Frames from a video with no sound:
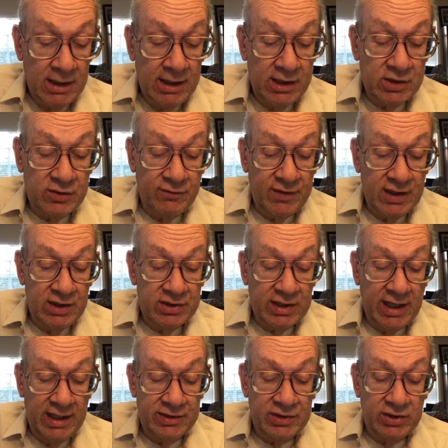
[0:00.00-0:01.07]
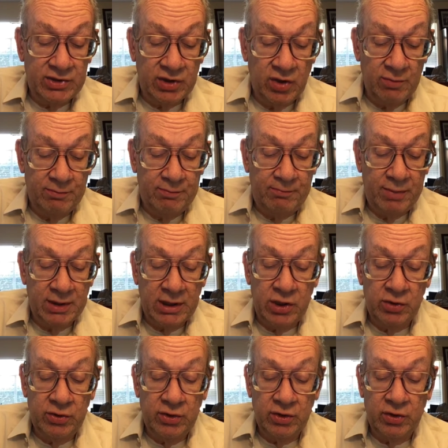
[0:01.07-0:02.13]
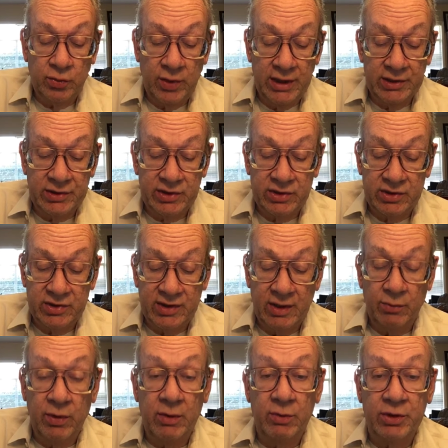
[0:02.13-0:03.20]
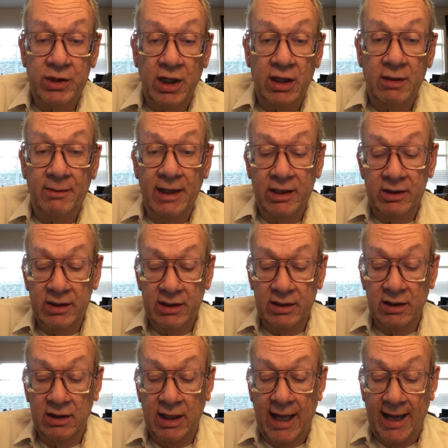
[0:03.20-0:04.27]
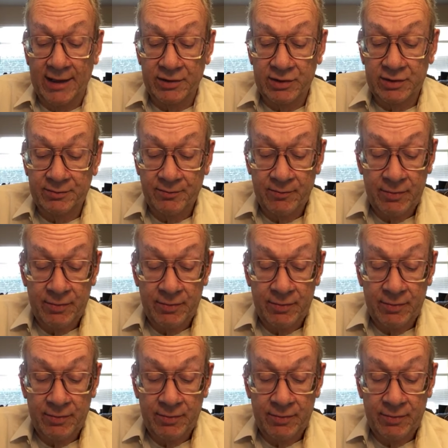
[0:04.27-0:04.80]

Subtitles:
Each of these has its own peculiar twists that we will talk about in class.